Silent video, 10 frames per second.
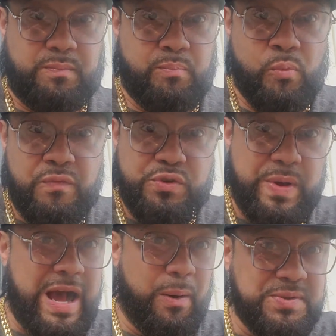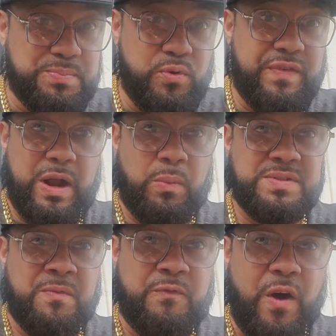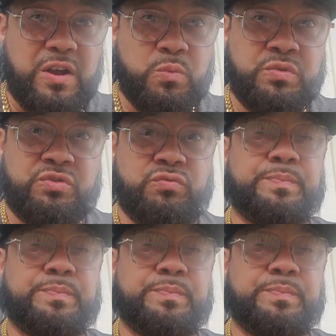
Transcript: moving the way I was moving, I wasn't fucking with you.